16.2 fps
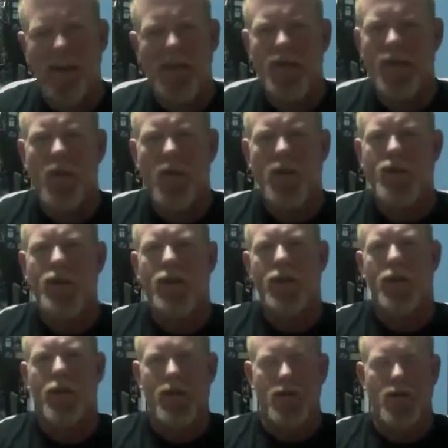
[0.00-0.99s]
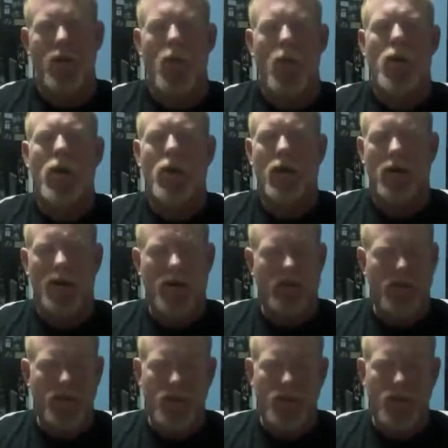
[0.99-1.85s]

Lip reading: So what's the good news? Well, here it comes.